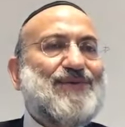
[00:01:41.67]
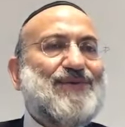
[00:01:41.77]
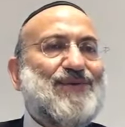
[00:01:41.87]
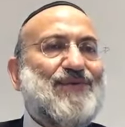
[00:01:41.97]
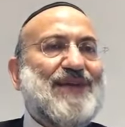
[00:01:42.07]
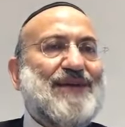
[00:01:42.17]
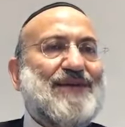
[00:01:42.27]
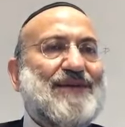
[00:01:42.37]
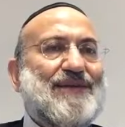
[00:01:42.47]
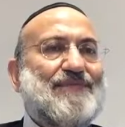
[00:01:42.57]
to do with
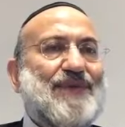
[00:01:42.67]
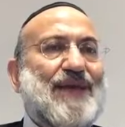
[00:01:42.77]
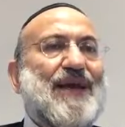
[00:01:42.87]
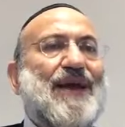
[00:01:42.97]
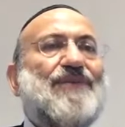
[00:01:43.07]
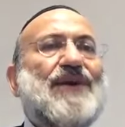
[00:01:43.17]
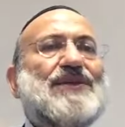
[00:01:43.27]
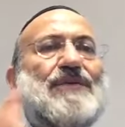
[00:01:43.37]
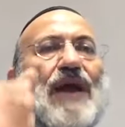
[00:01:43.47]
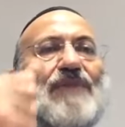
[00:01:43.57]
anything.
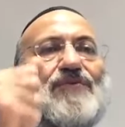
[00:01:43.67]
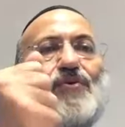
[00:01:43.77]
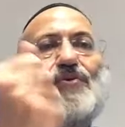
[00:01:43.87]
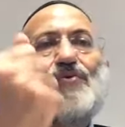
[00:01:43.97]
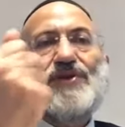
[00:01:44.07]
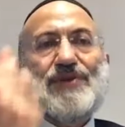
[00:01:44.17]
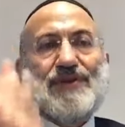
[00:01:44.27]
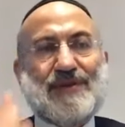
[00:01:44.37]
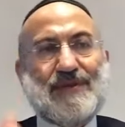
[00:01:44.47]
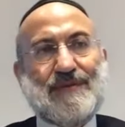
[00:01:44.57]
First of all, I have two
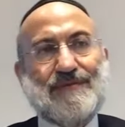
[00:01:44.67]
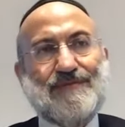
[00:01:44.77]
questions.